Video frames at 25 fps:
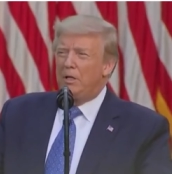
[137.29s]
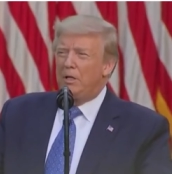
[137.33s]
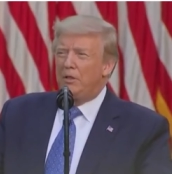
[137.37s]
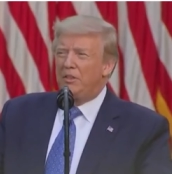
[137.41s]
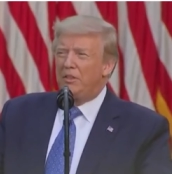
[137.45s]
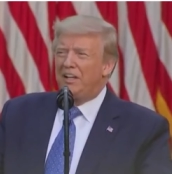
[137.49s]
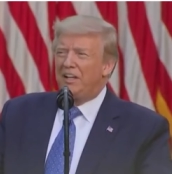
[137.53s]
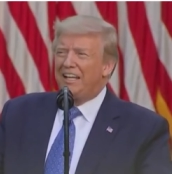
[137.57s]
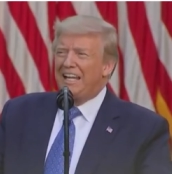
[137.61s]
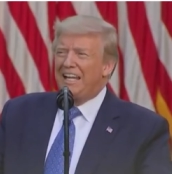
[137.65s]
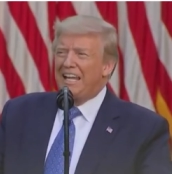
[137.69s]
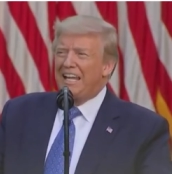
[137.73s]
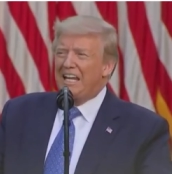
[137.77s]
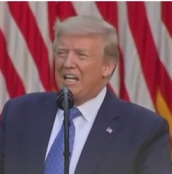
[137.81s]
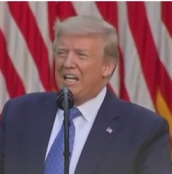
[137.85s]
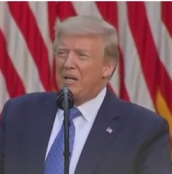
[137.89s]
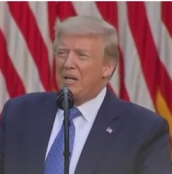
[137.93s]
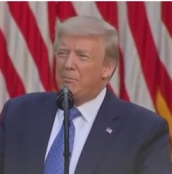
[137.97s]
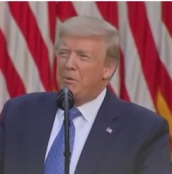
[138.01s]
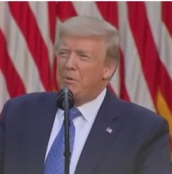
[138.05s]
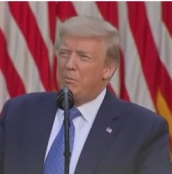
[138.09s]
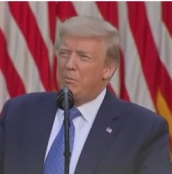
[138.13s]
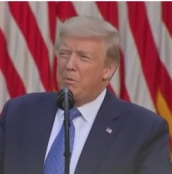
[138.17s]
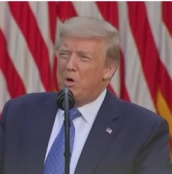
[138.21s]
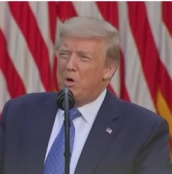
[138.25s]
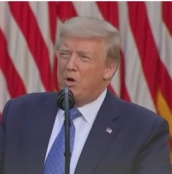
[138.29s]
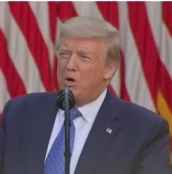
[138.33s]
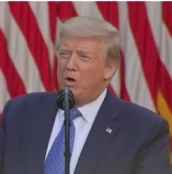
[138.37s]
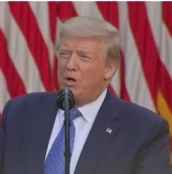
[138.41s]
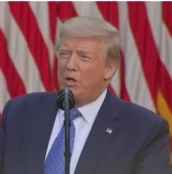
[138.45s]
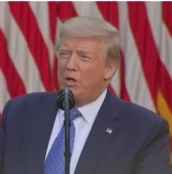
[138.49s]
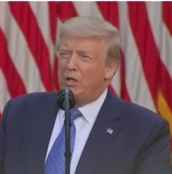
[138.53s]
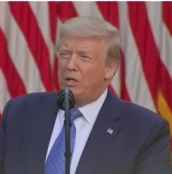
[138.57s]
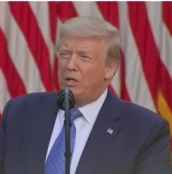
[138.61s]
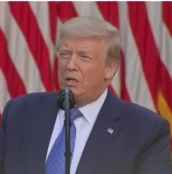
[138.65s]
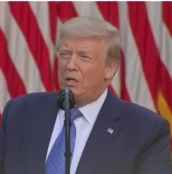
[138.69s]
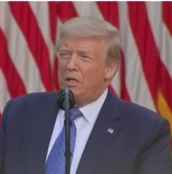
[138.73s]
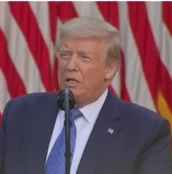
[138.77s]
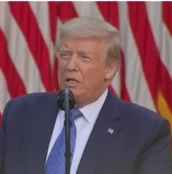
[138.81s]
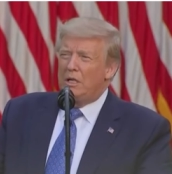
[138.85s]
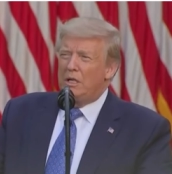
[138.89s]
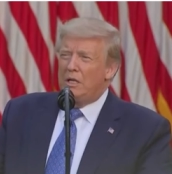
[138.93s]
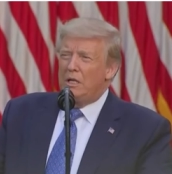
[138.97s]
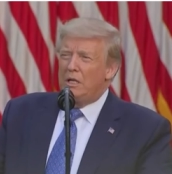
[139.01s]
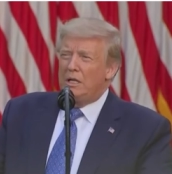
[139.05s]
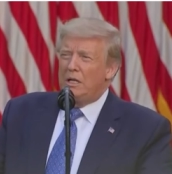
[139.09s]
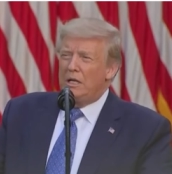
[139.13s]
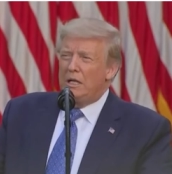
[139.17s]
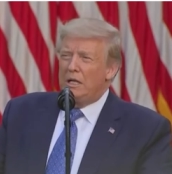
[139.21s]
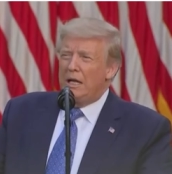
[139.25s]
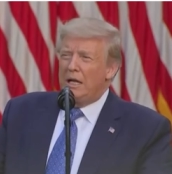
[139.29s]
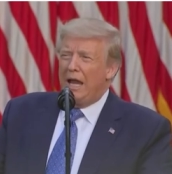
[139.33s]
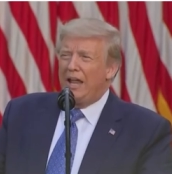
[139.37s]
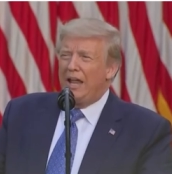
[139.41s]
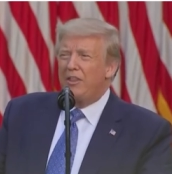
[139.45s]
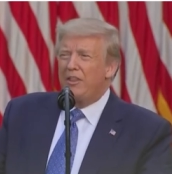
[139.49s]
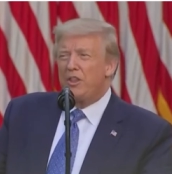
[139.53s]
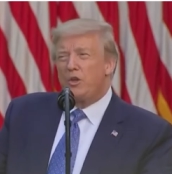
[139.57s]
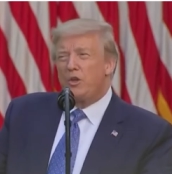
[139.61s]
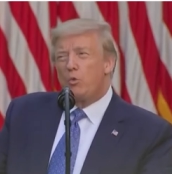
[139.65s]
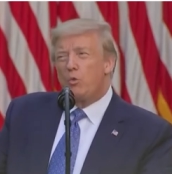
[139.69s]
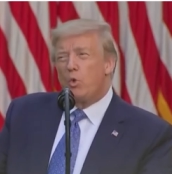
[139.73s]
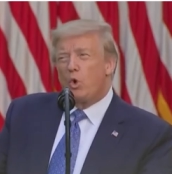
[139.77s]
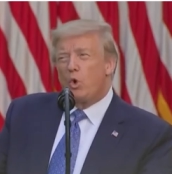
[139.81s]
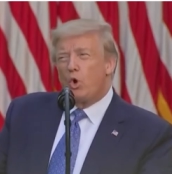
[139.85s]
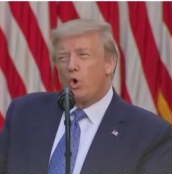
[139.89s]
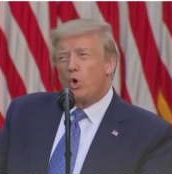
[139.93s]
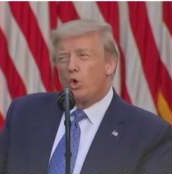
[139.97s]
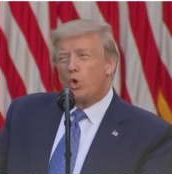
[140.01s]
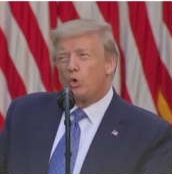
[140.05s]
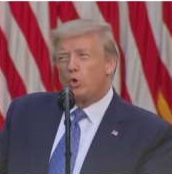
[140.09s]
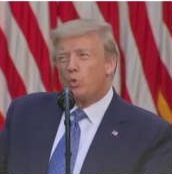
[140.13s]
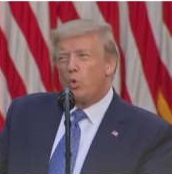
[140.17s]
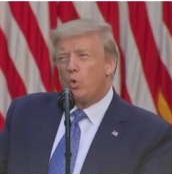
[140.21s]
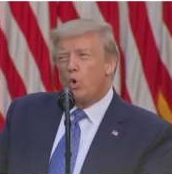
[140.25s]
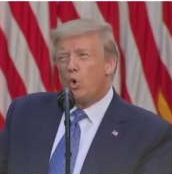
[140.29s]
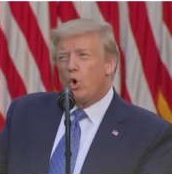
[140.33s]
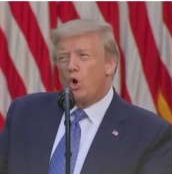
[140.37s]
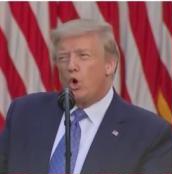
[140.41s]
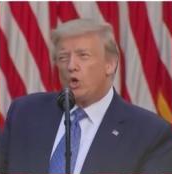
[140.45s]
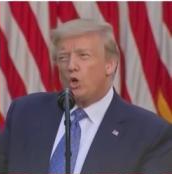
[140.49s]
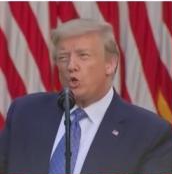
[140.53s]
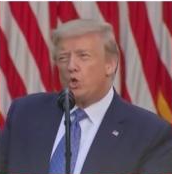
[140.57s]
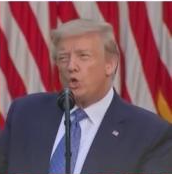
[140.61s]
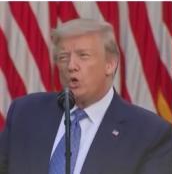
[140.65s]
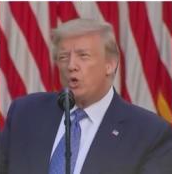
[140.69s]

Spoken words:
The Lincoln Memorial and the World War